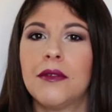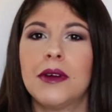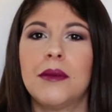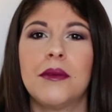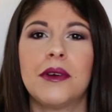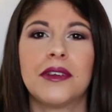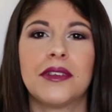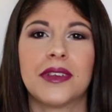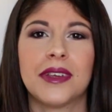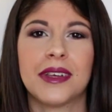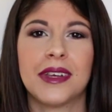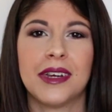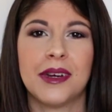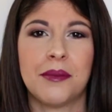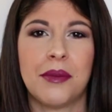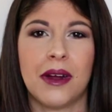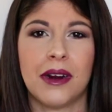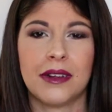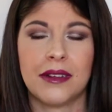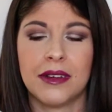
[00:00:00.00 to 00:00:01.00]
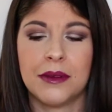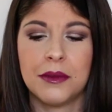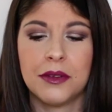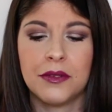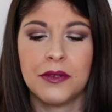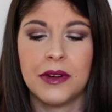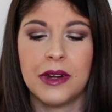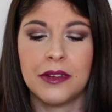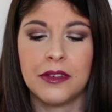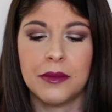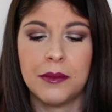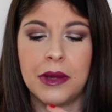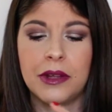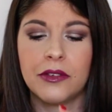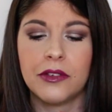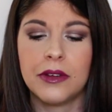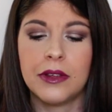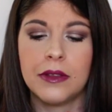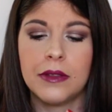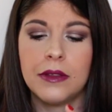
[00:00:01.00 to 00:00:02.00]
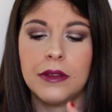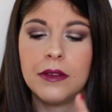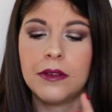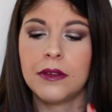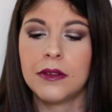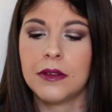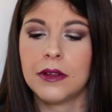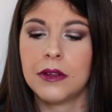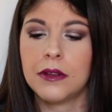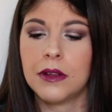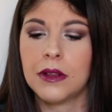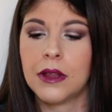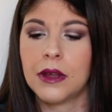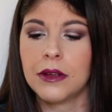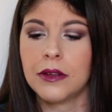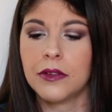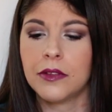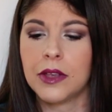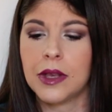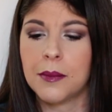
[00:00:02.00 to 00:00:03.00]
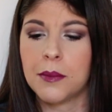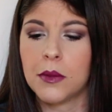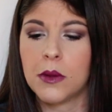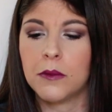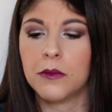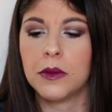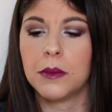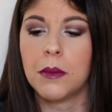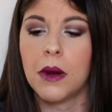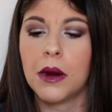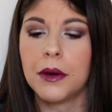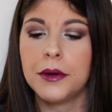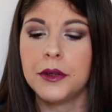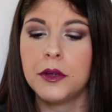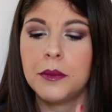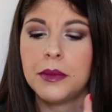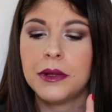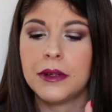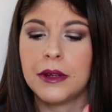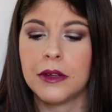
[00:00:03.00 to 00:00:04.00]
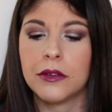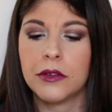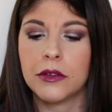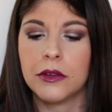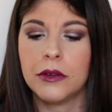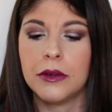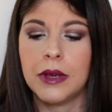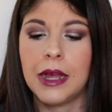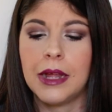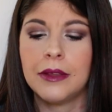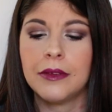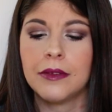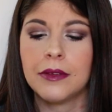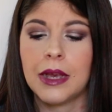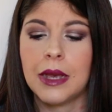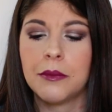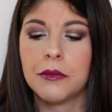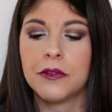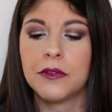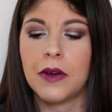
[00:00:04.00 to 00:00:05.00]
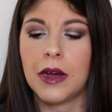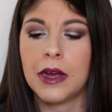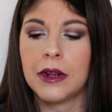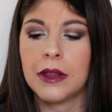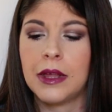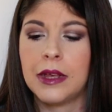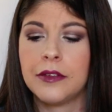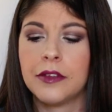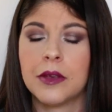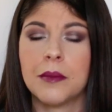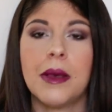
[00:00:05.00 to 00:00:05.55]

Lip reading: one more skincare product. I almost forgot to mention it. This is a deluxe sample of the Mario Badescu Enzyme Revitalizing